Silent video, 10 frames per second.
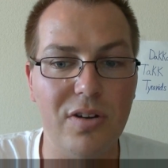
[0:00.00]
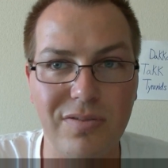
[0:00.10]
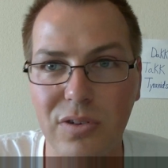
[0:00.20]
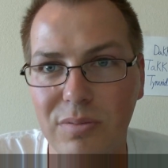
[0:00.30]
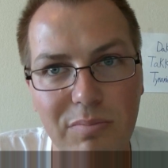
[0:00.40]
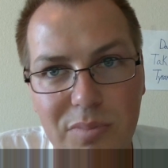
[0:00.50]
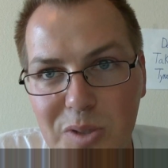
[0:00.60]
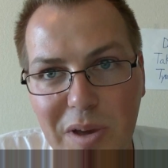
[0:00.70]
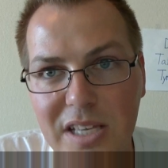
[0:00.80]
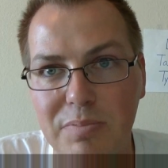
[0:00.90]
for
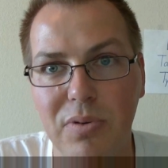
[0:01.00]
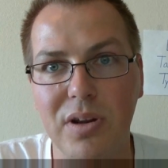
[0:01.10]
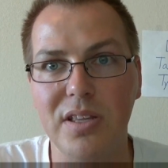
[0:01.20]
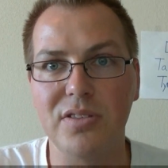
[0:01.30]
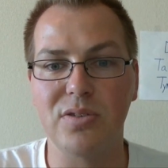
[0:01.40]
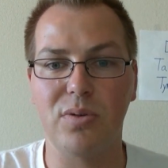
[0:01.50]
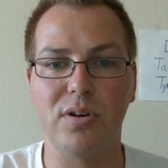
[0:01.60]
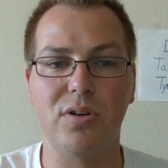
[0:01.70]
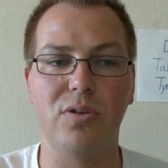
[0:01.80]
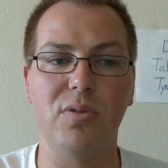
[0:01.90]
Space Marines
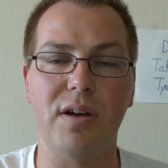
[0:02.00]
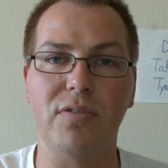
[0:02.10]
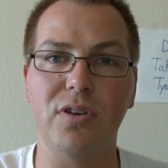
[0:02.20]
or whoever,